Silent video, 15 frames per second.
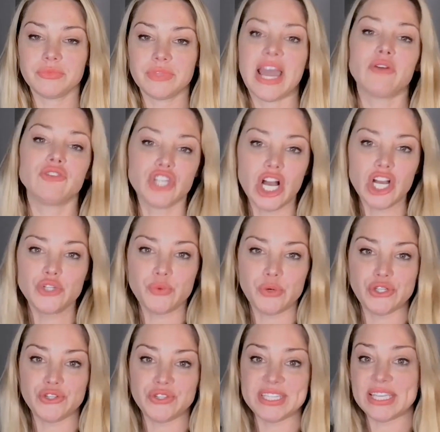Now, Josh
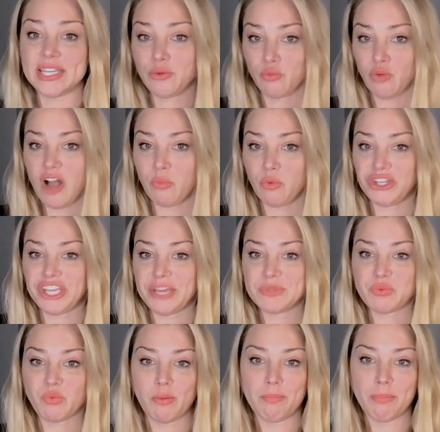Richardson and Rob
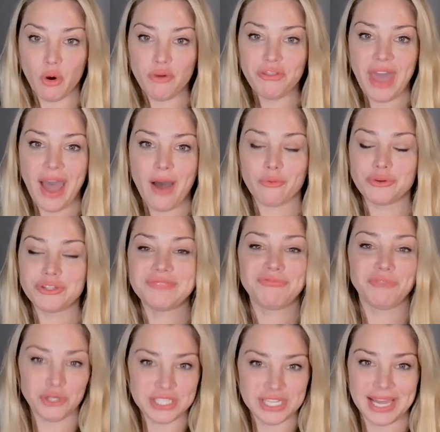Williams were both out
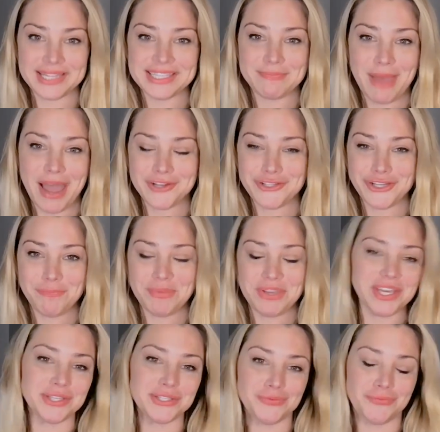for tonight's matchup
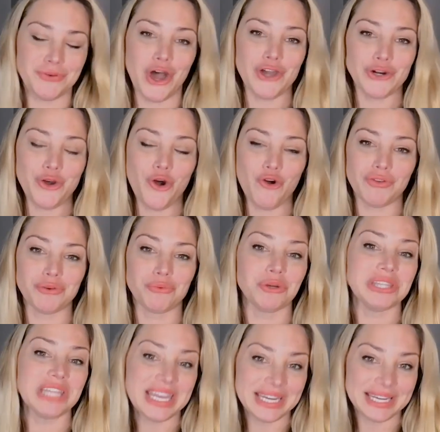because of
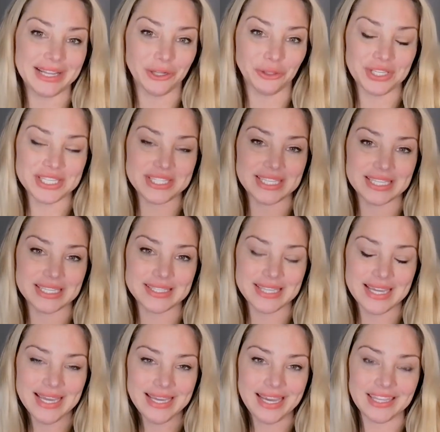non-COVID-related illnesses.
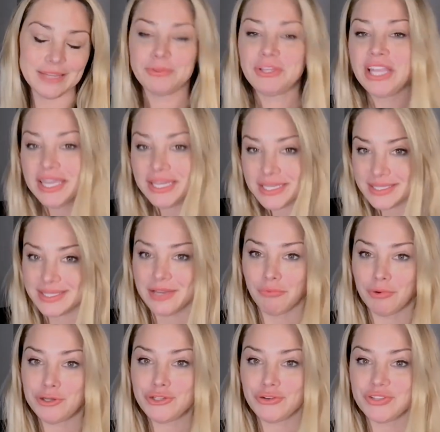And the plan is that
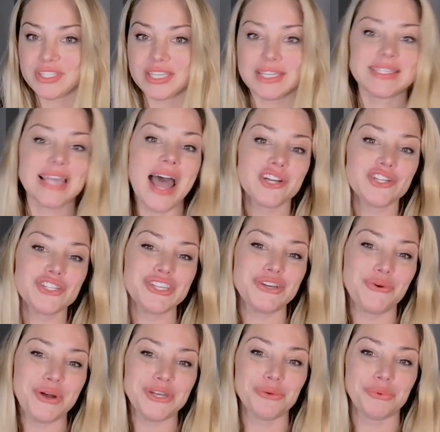Richardson is actually
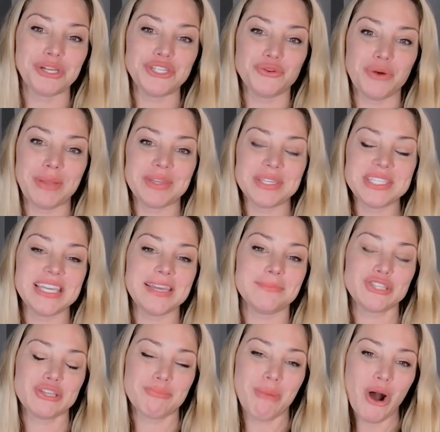going to rejoin the
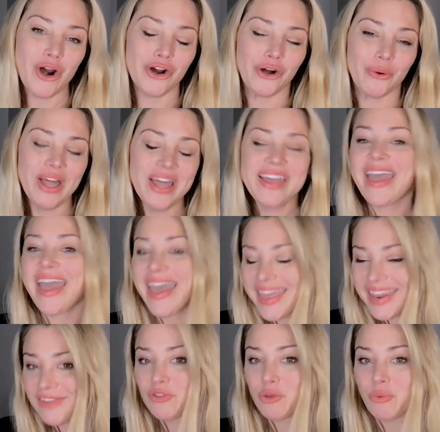team tomorrow
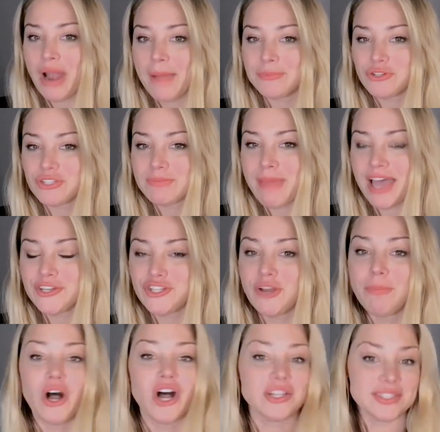ahead of the Raptors
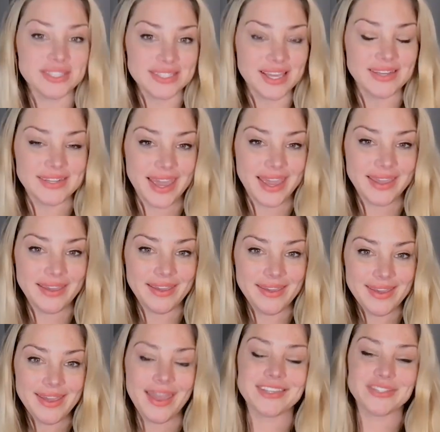matchup on Sunday.
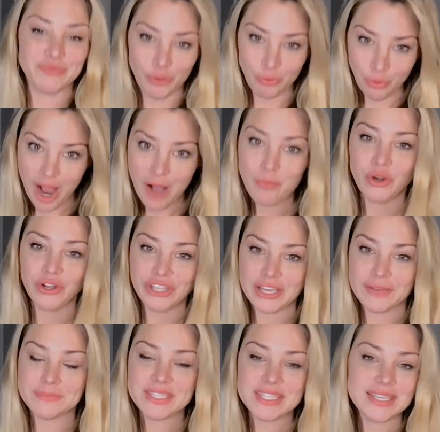As for Rob
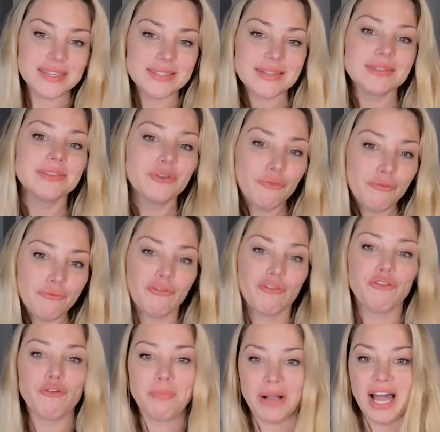Williams, he is a little
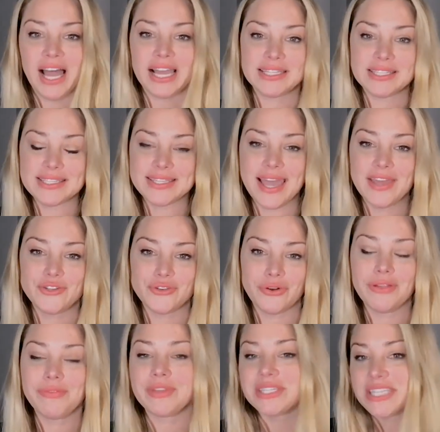further behind
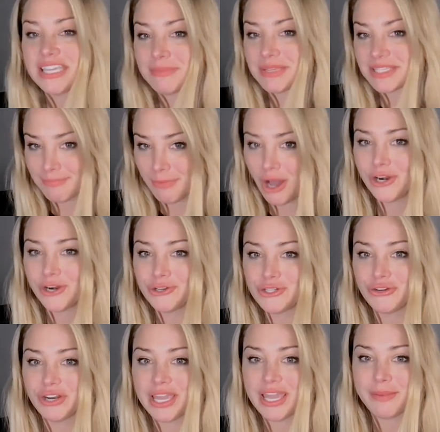schedule and the team is
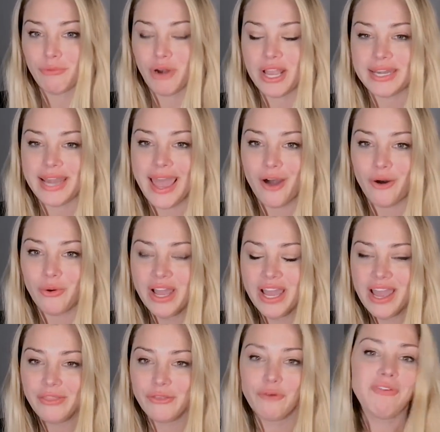monitoring him right now.
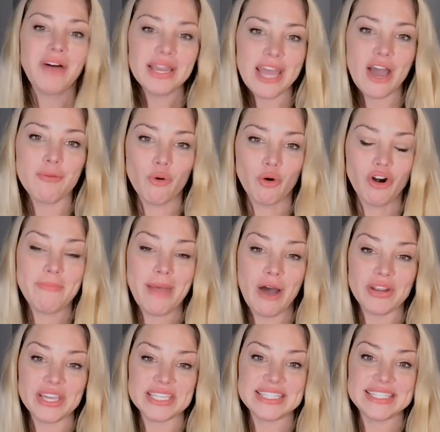They'll find out more
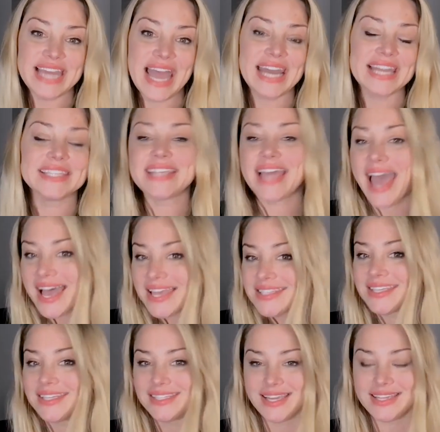about his status as
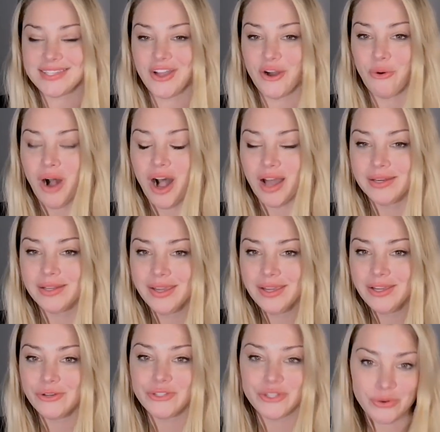the days go on.
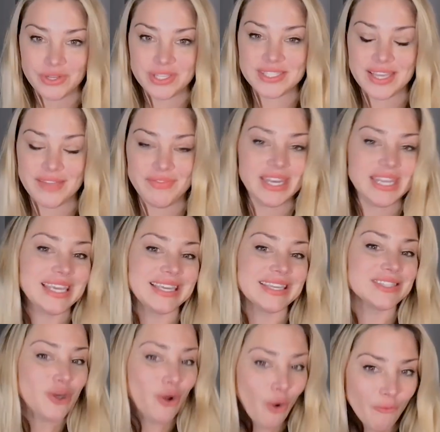Udoka said that he
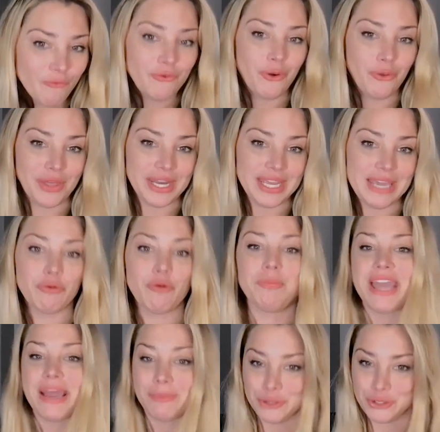is hopeful that he will
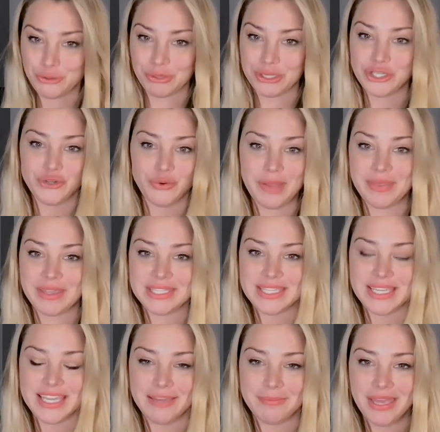be able to rejoin the
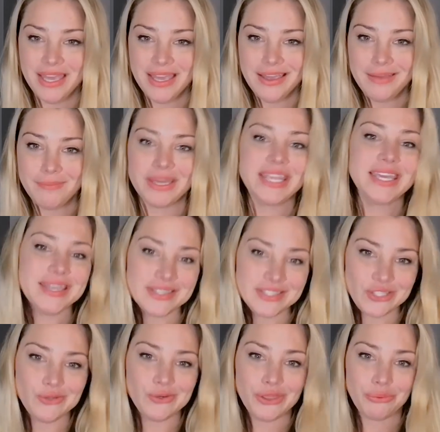team, but he
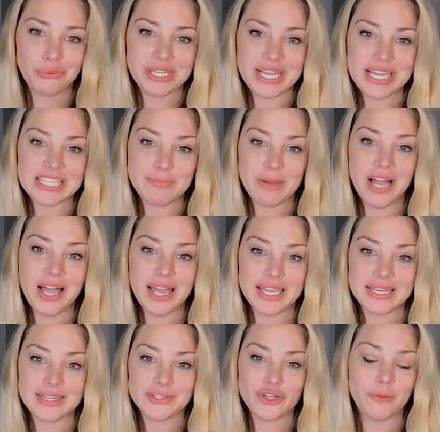is 2 to 3 days
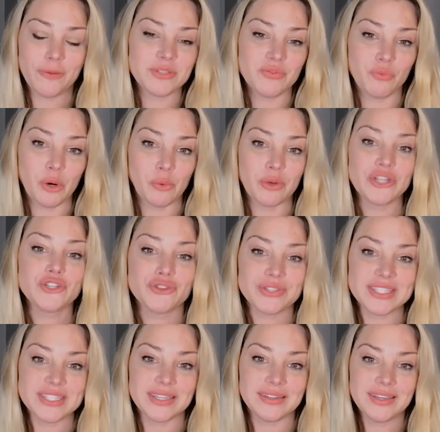behind in terms of where
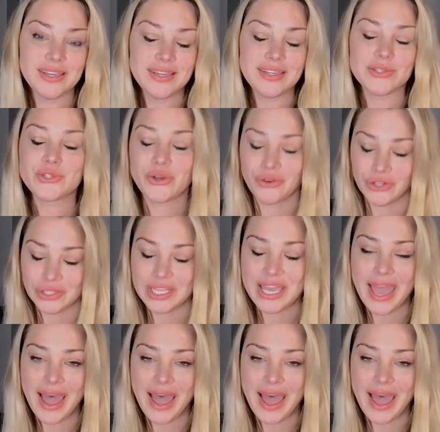Richardson is currently